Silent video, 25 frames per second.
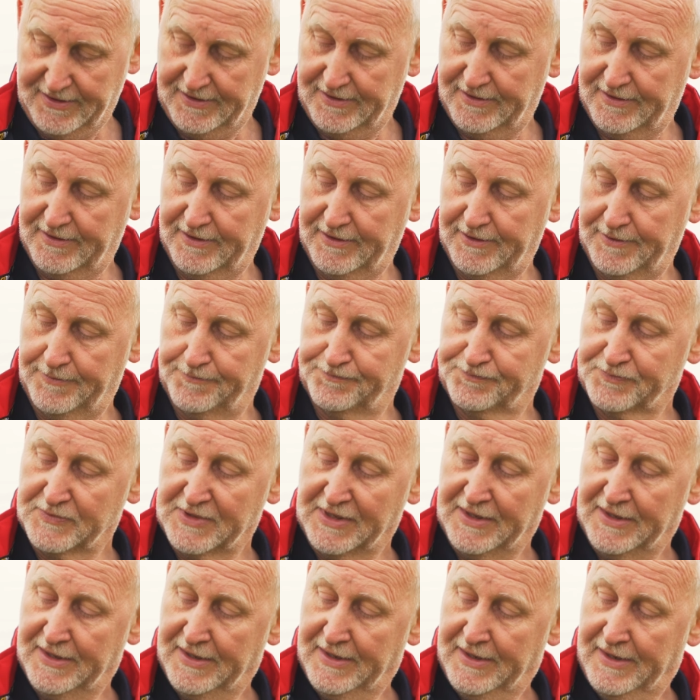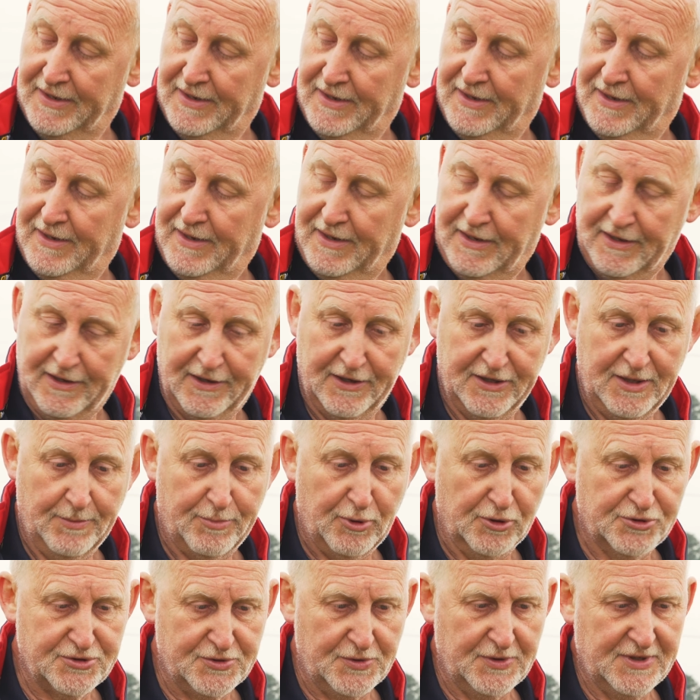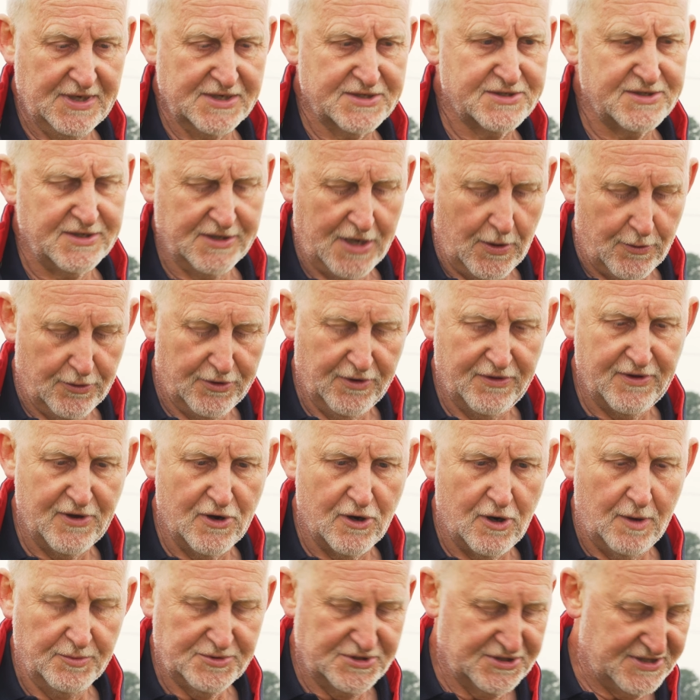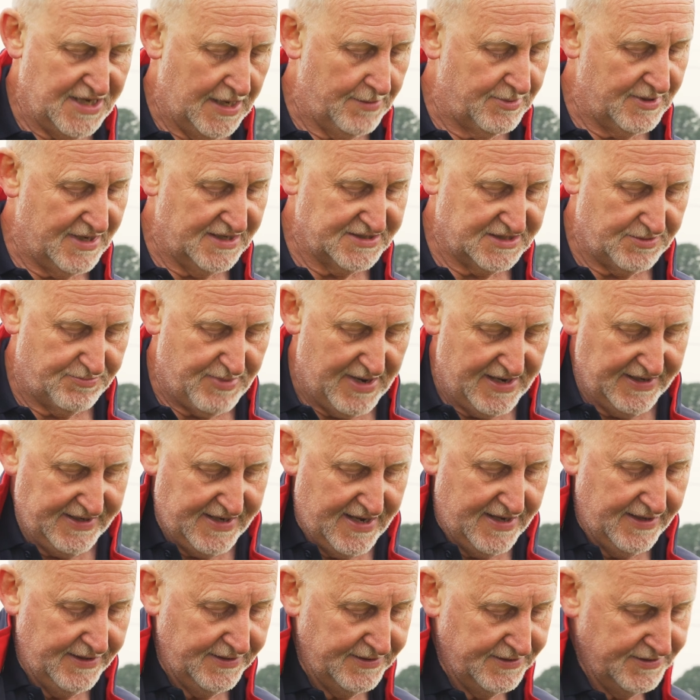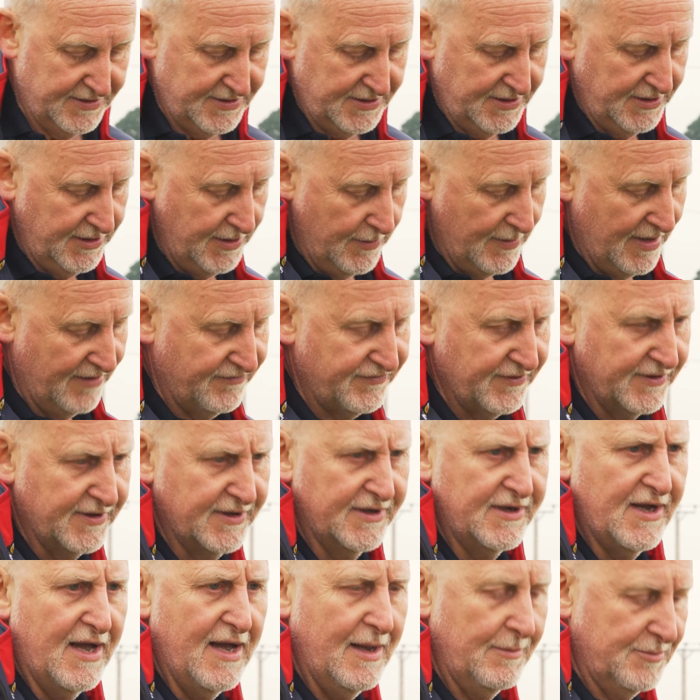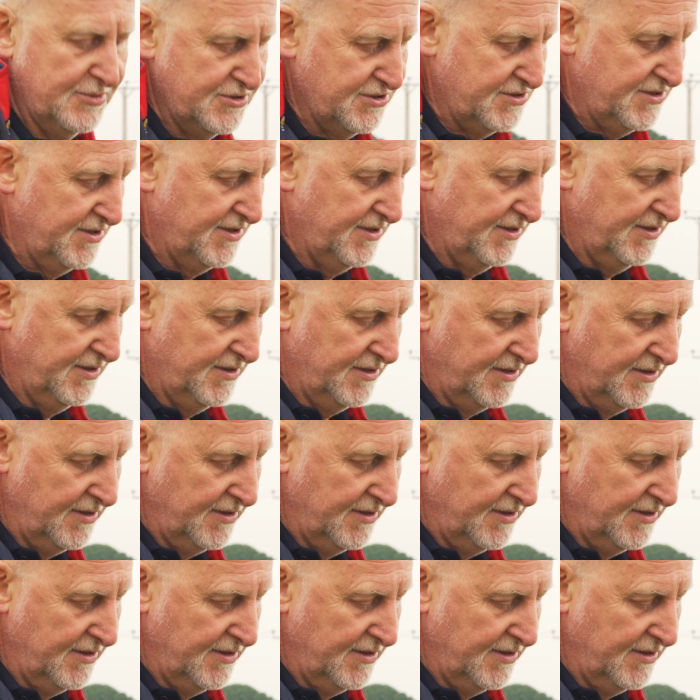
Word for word: Um, uh, the butt hook is to go under the arm to stabilise the back end. You have a hamster